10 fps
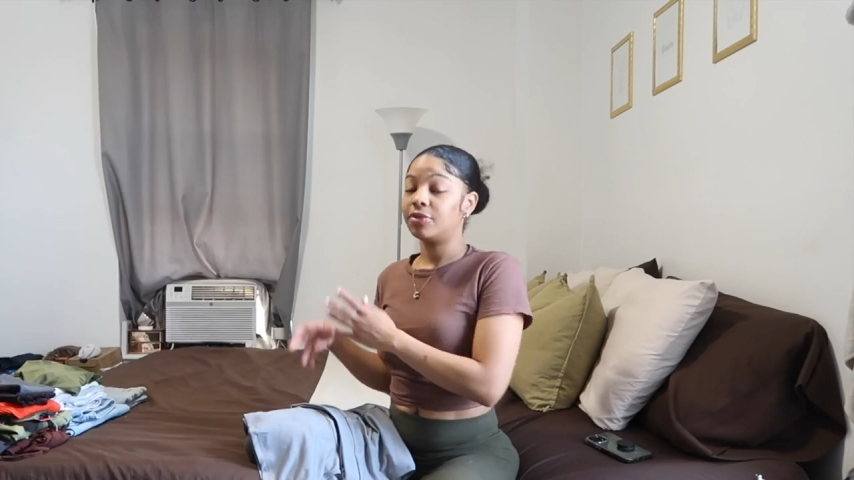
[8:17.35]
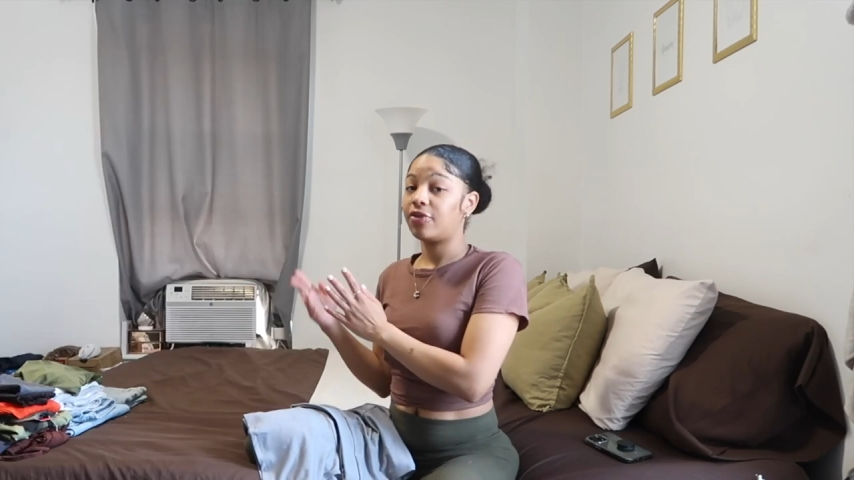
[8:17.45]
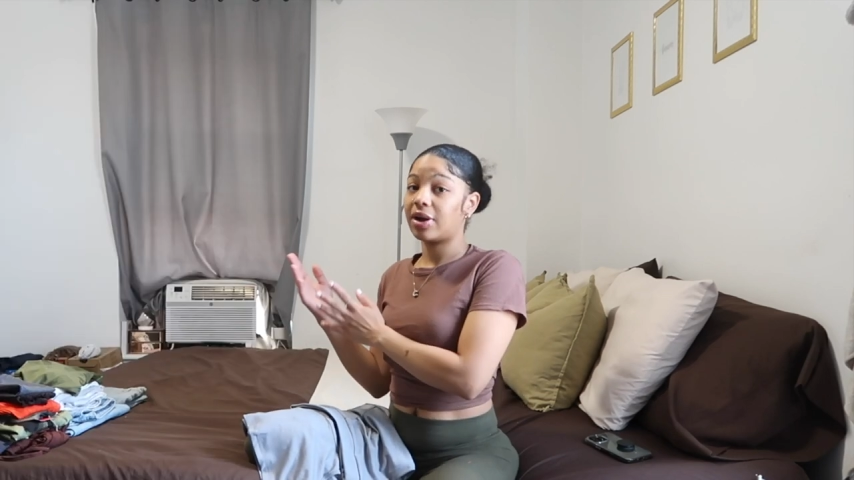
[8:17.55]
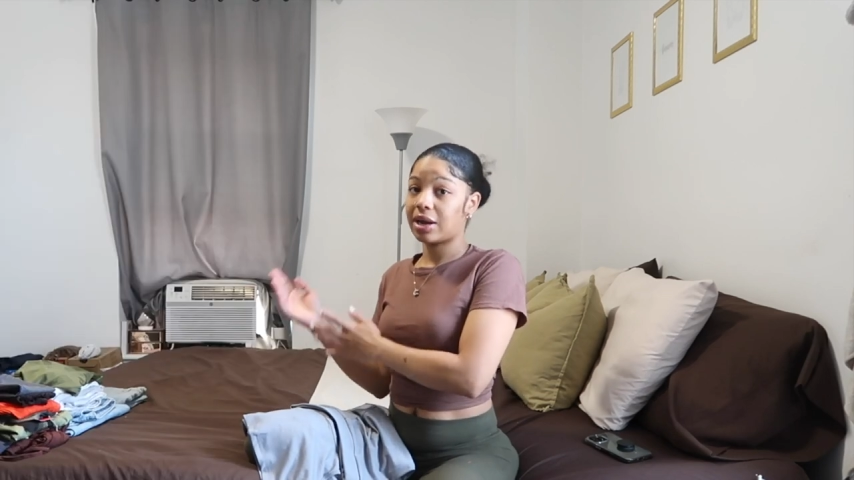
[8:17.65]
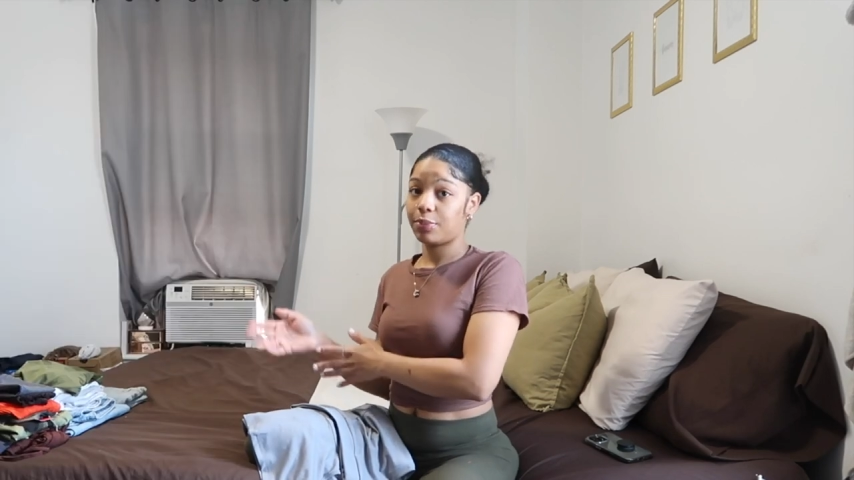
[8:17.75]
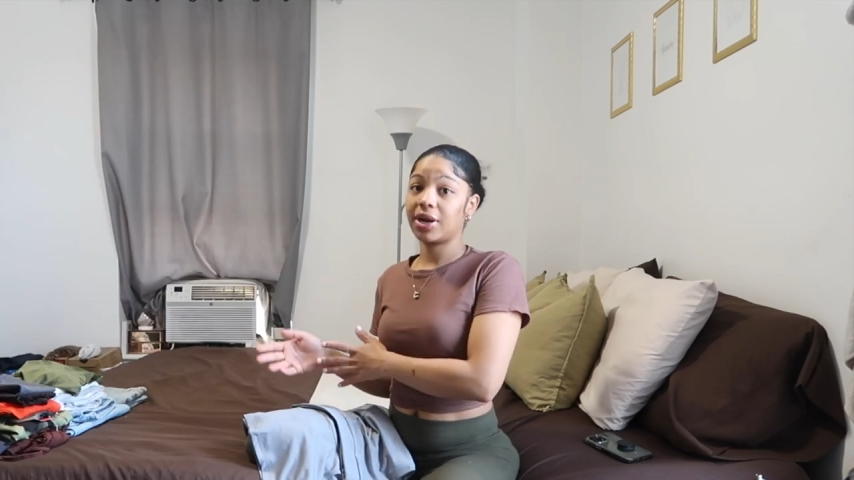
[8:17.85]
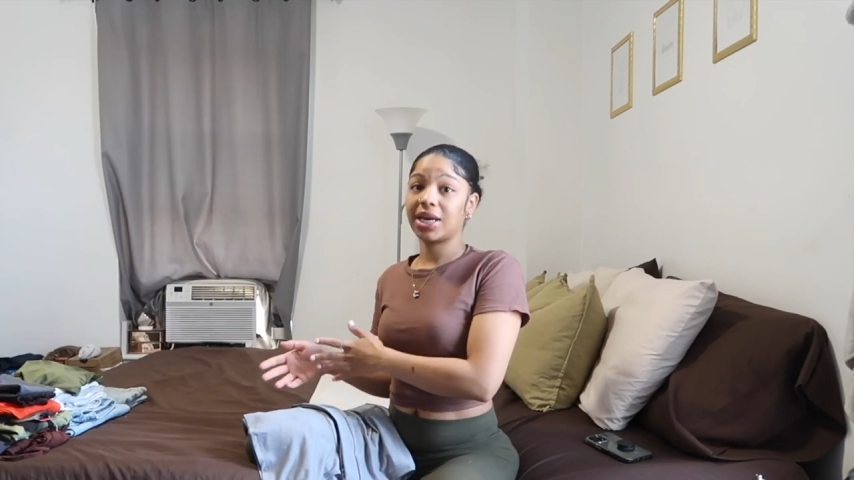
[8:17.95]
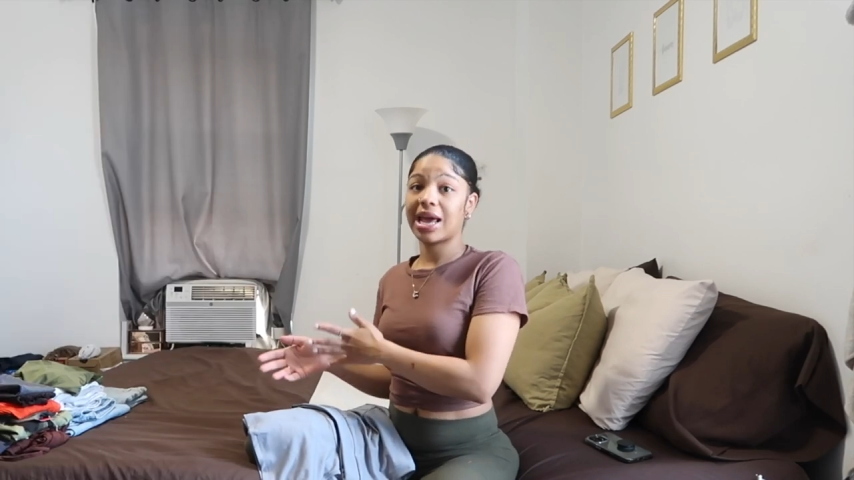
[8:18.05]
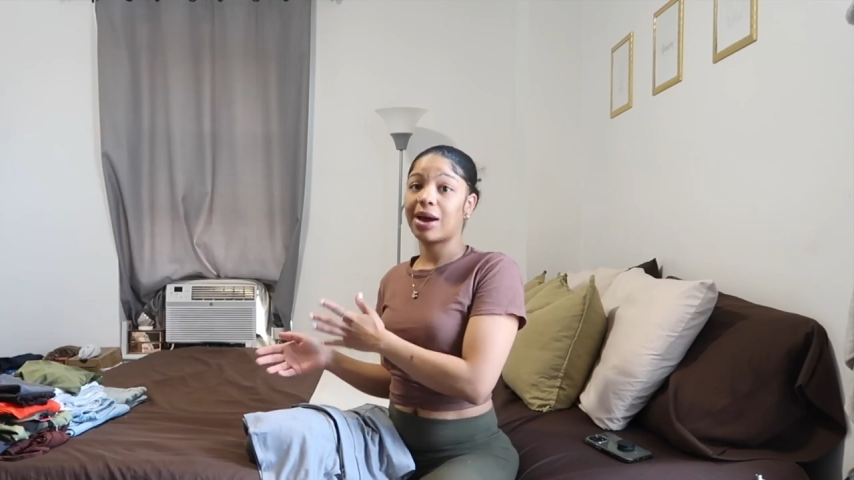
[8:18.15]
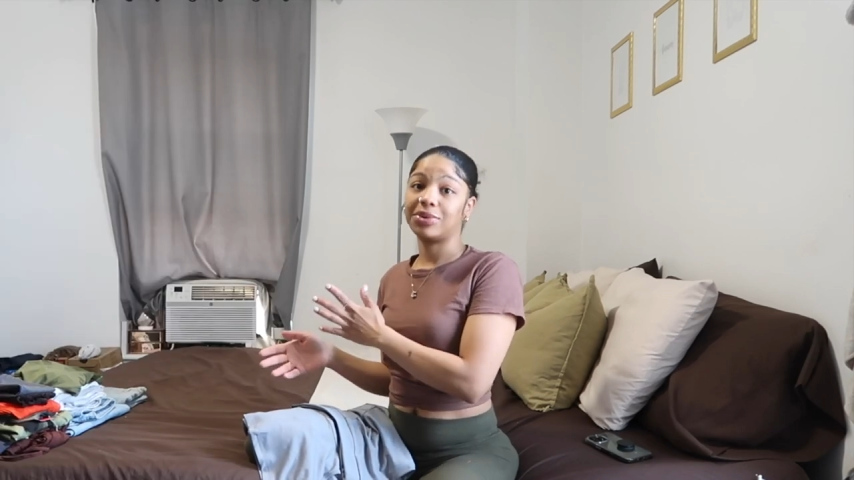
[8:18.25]
Before I got
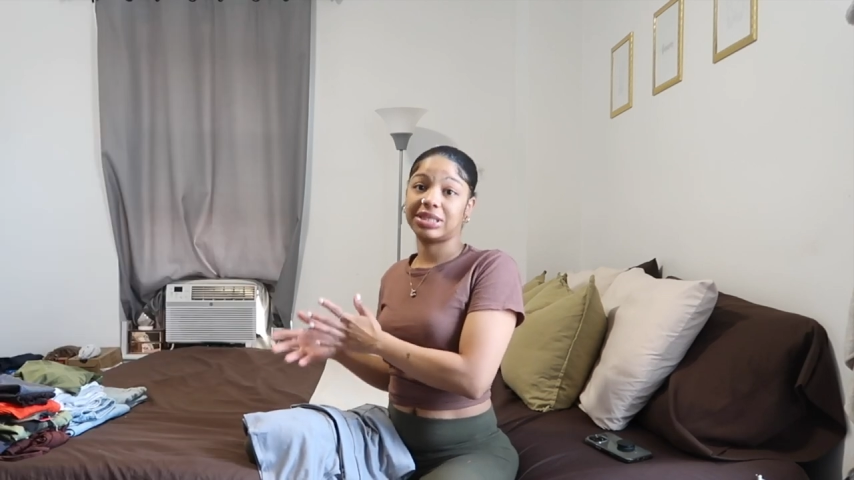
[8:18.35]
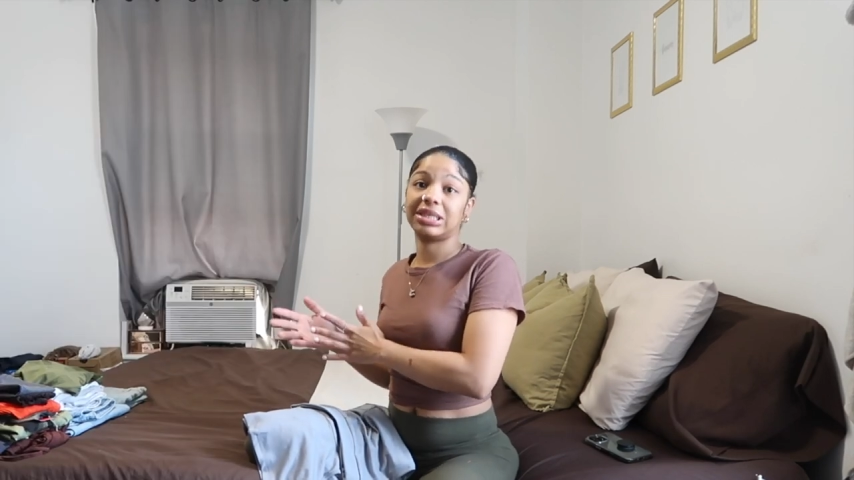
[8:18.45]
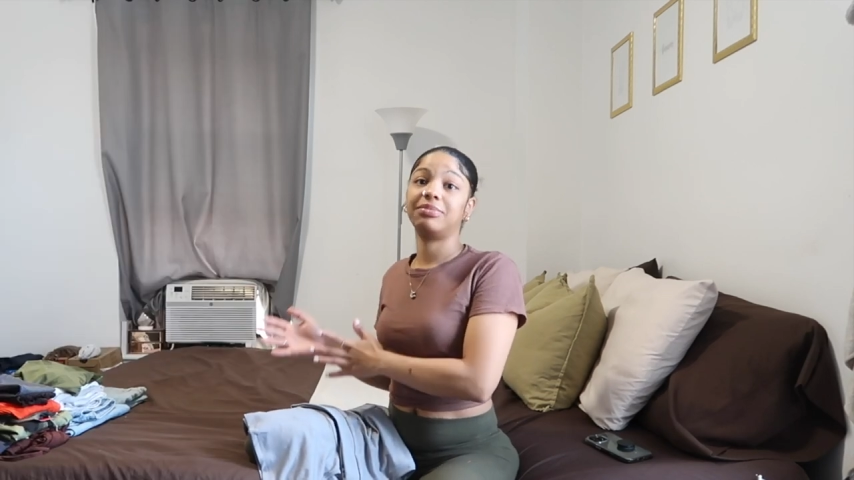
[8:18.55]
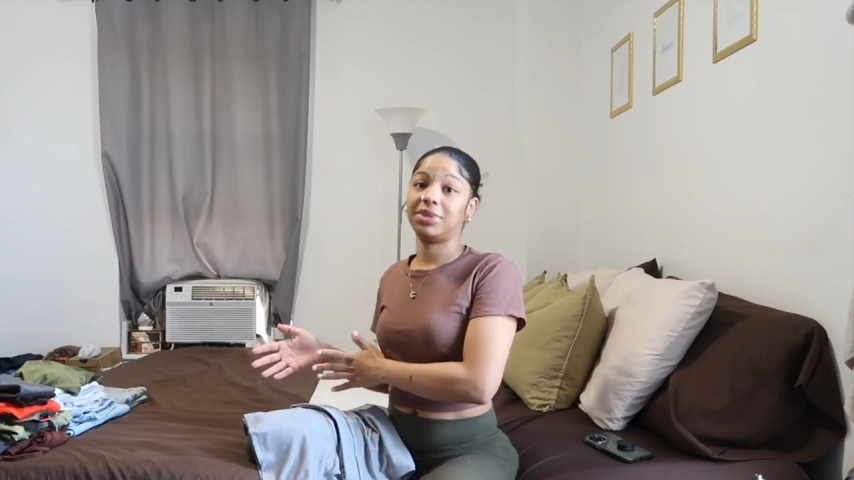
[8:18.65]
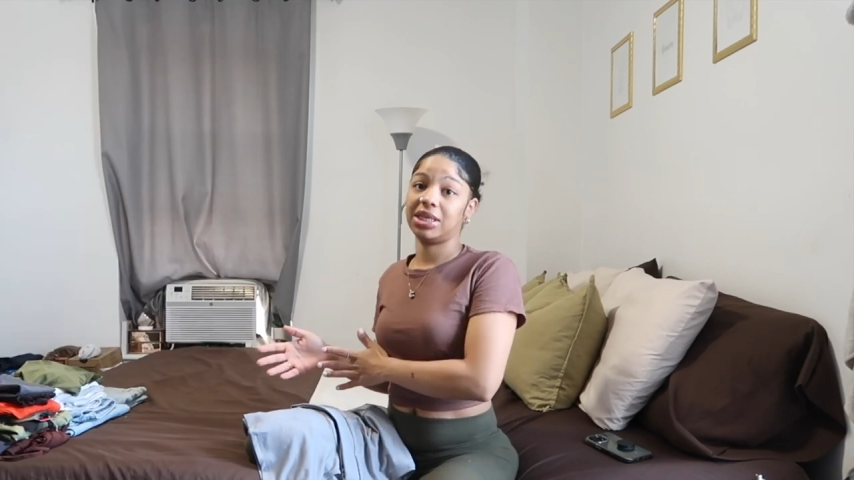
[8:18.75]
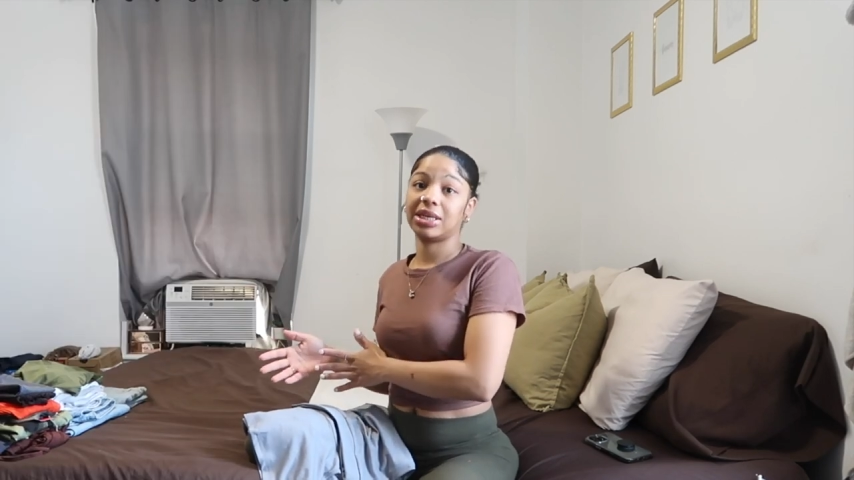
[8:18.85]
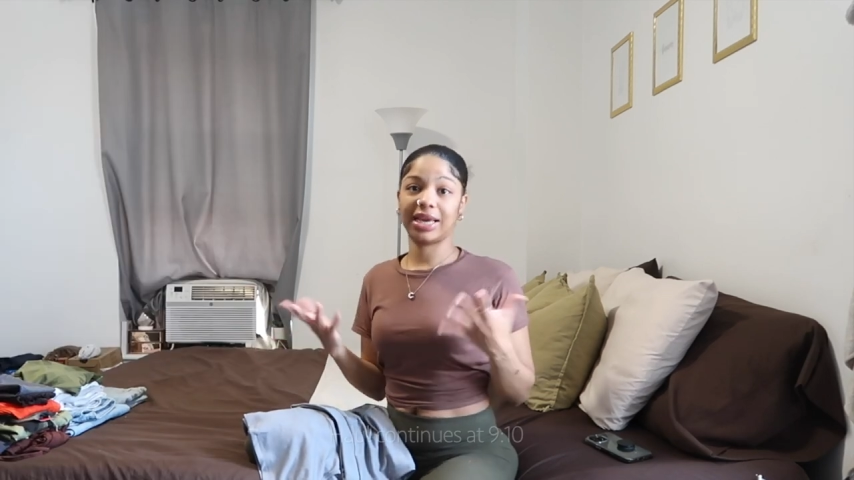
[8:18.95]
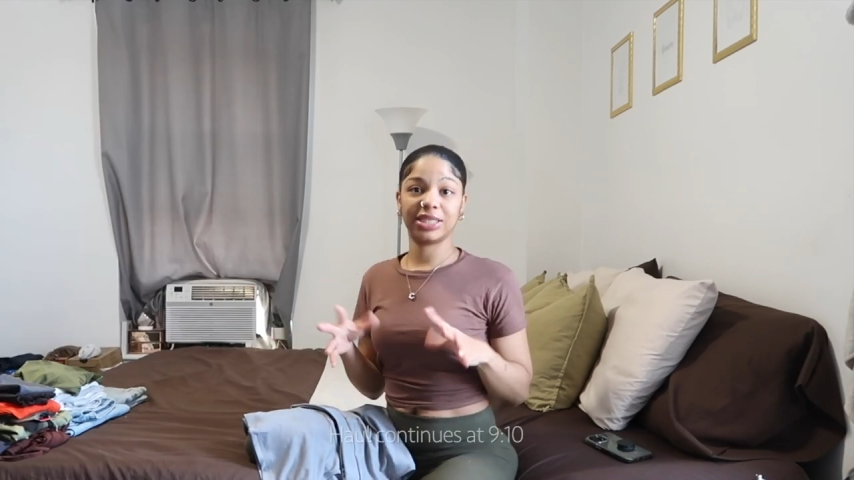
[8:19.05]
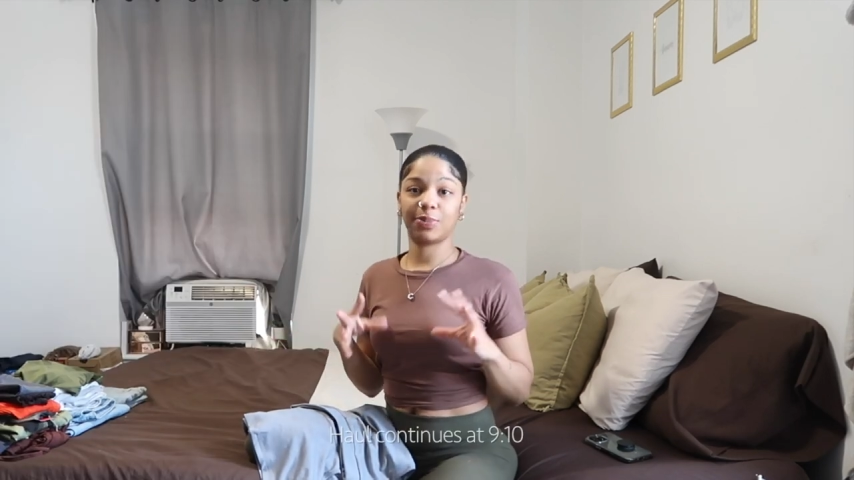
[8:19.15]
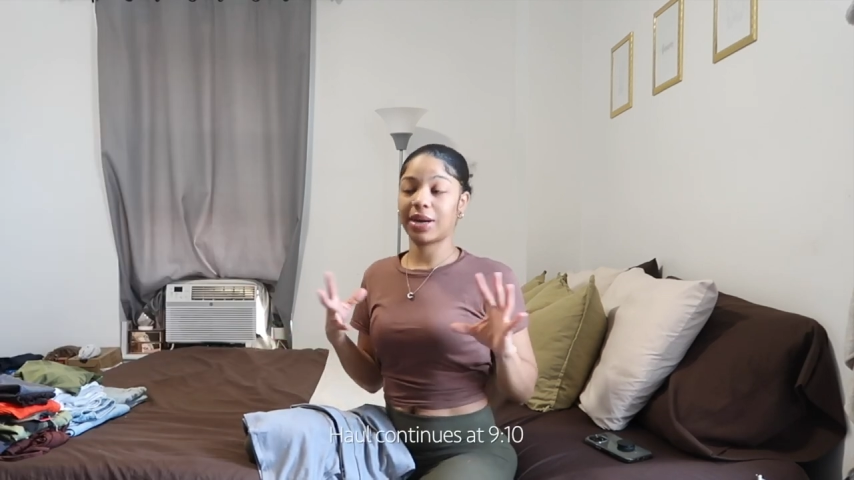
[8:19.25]
pregnant, I was slim thick,
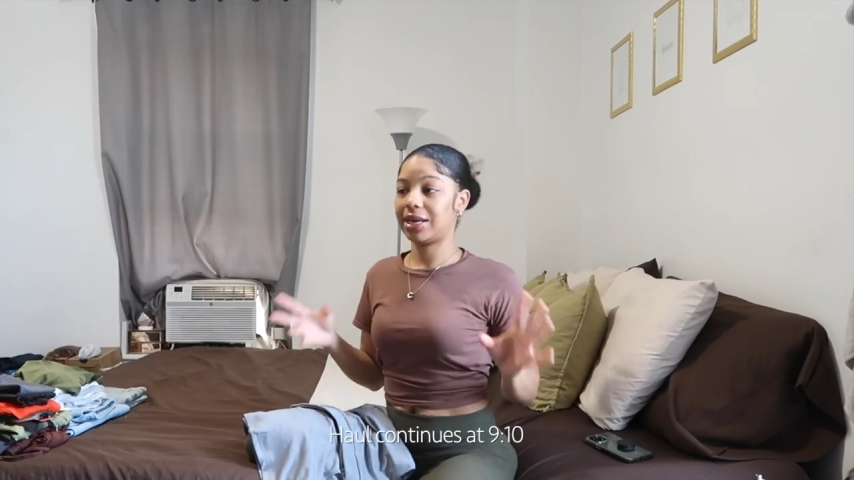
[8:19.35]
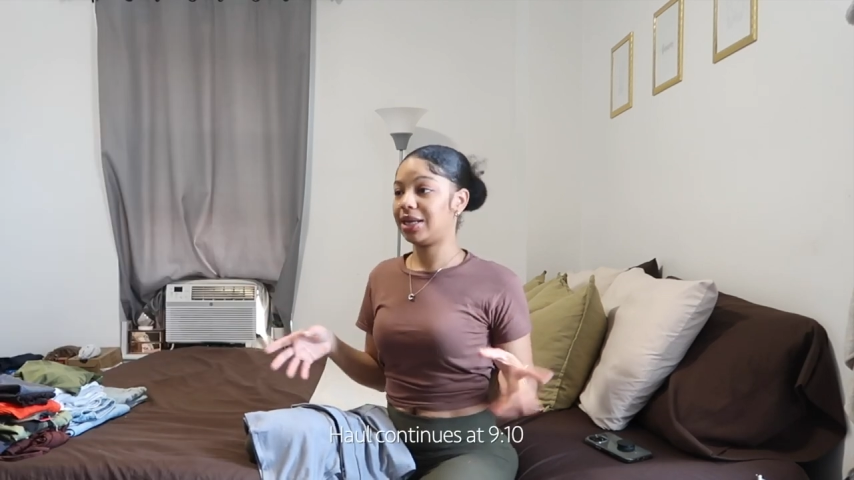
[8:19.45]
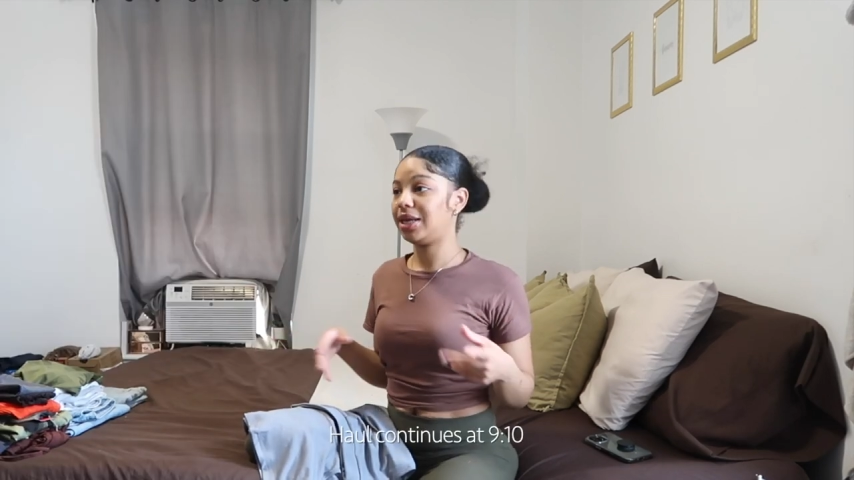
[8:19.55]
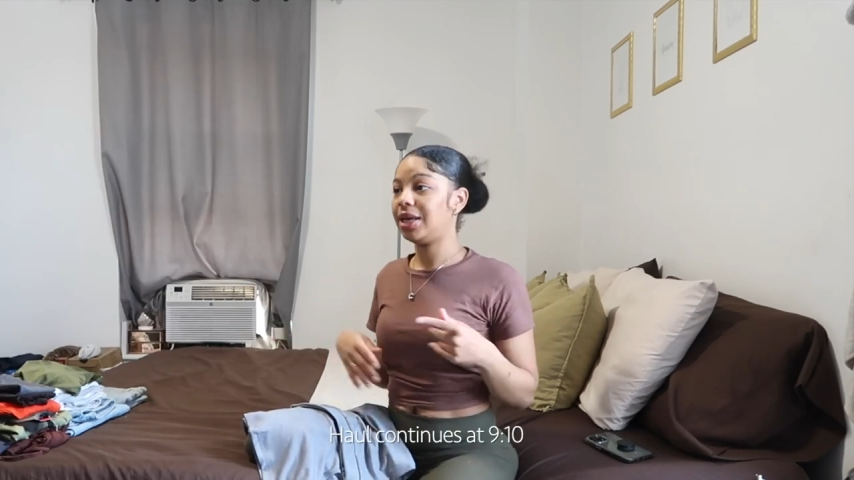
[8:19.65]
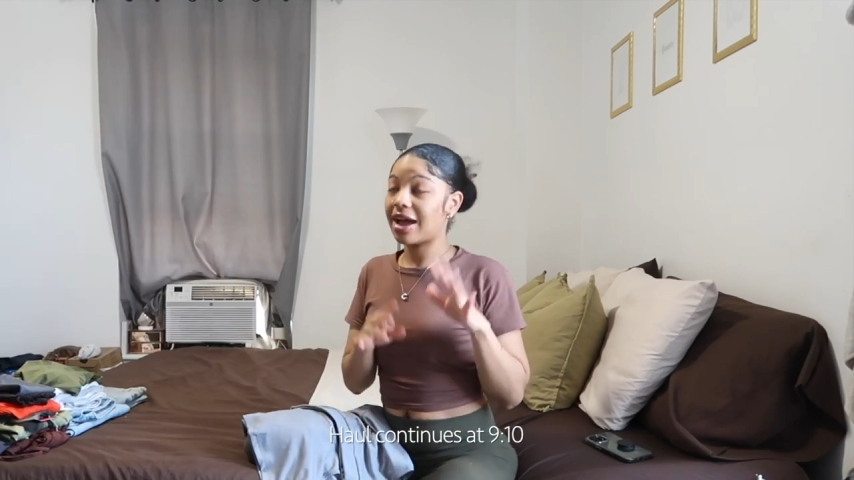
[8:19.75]
nice body.